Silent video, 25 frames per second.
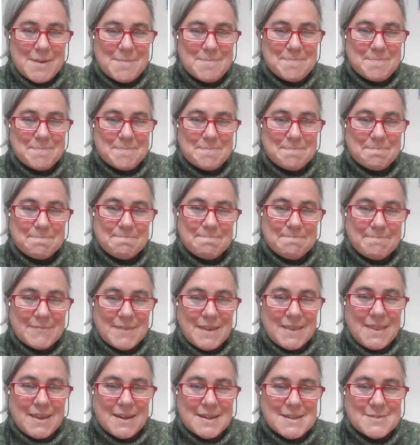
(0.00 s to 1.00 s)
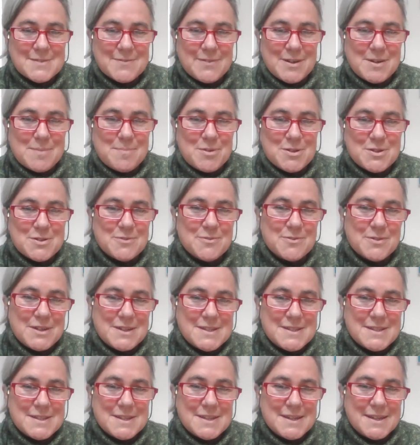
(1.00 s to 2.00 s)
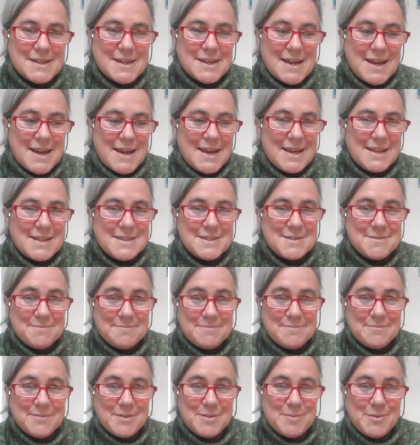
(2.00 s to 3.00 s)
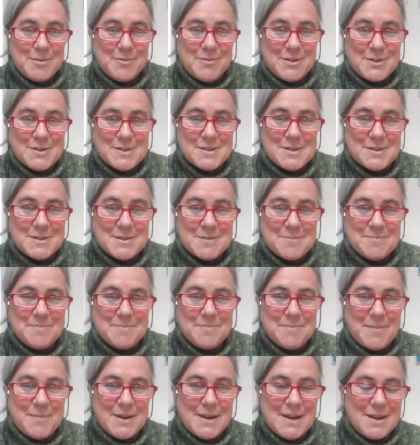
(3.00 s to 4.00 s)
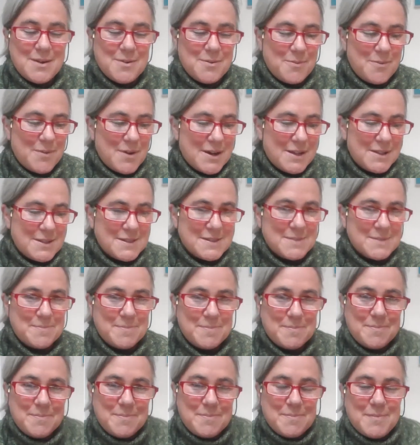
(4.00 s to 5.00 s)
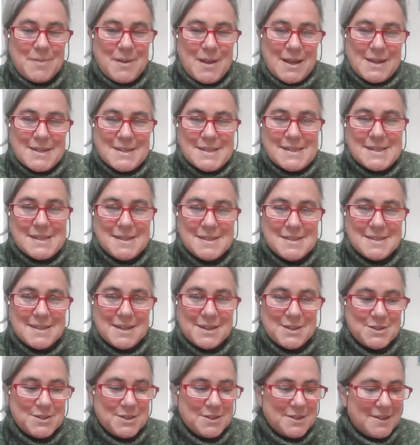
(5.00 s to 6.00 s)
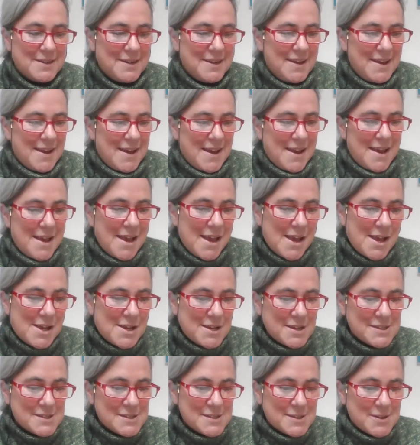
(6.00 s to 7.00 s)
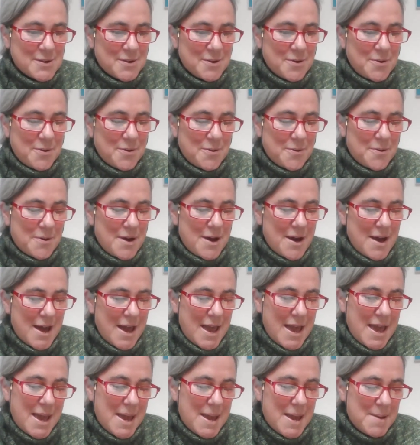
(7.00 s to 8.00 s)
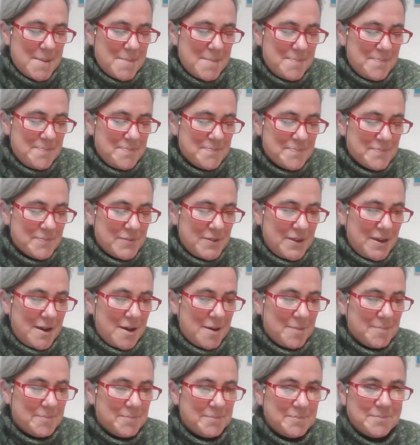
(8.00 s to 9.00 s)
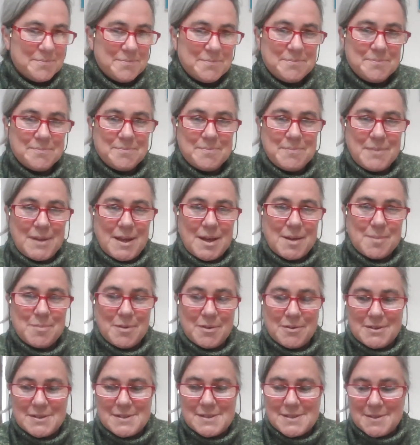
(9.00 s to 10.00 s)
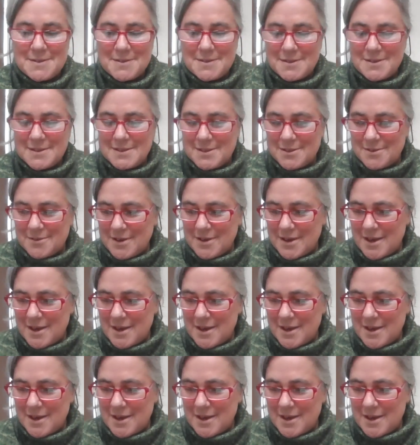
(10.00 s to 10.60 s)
Okay, thanks very much for listening, and we move on to my wild plant section. So yeah, blackberries.